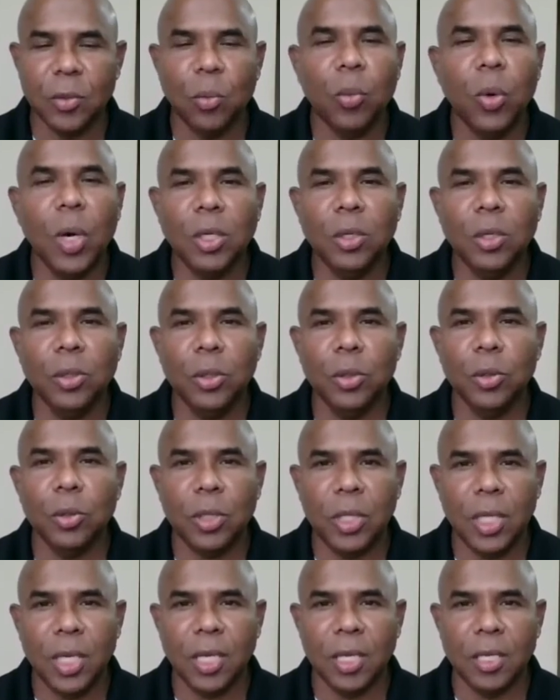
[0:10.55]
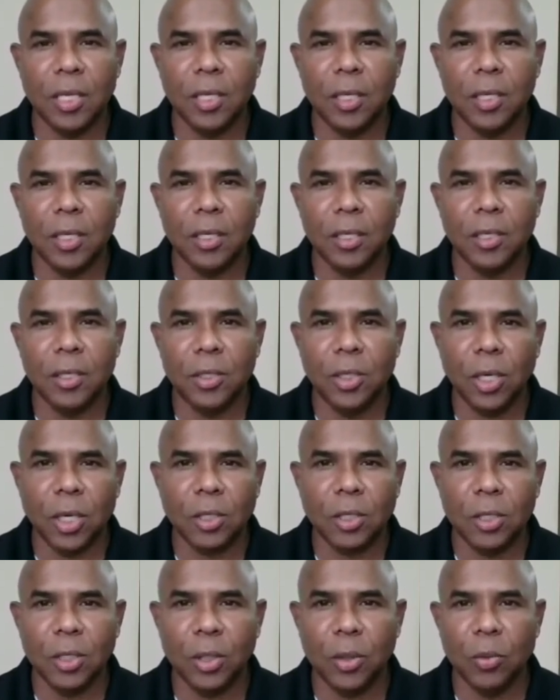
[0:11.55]
What do you think
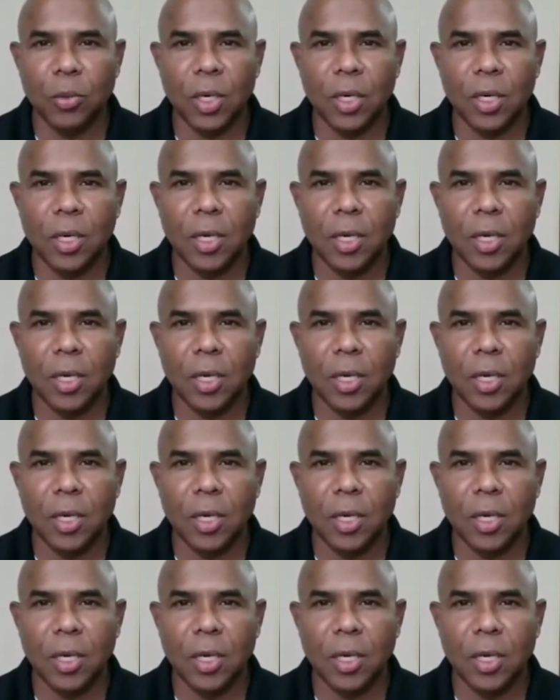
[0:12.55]
doctor will